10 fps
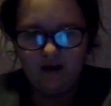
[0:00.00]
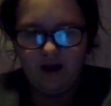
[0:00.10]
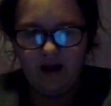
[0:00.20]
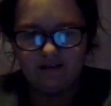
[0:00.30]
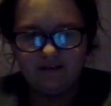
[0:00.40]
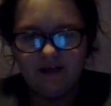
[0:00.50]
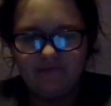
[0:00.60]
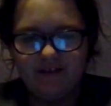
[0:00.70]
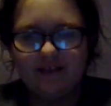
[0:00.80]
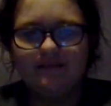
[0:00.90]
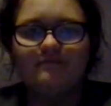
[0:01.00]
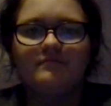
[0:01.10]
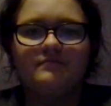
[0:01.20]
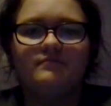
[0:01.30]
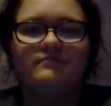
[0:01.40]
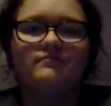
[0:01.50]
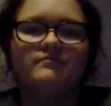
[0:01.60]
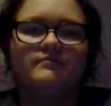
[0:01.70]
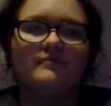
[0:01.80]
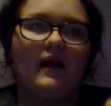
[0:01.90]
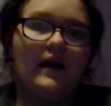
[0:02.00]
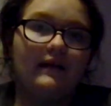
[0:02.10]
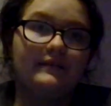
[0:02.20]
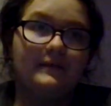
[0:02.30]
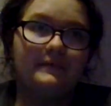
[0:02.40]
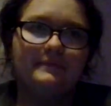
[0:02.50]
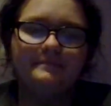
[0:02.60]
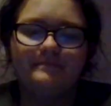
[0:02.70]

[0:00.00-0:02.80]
I love it. I don't.